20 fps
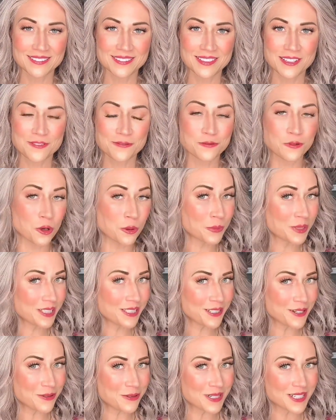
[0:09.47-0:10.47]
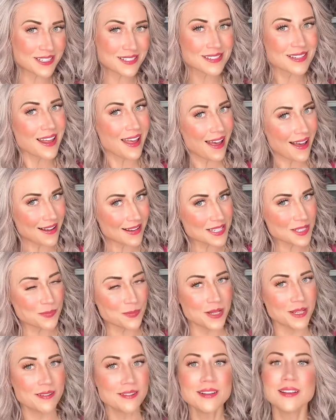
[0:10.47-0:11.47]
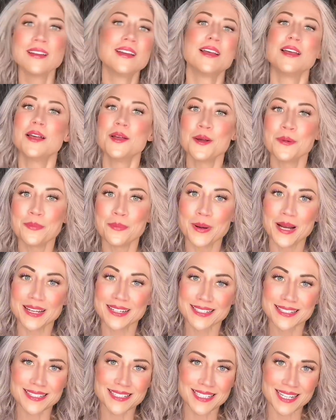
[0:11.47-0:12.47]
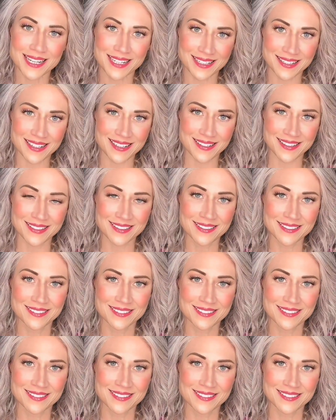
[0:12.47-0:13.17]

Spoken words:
formerly known as Aspen, by Estetica,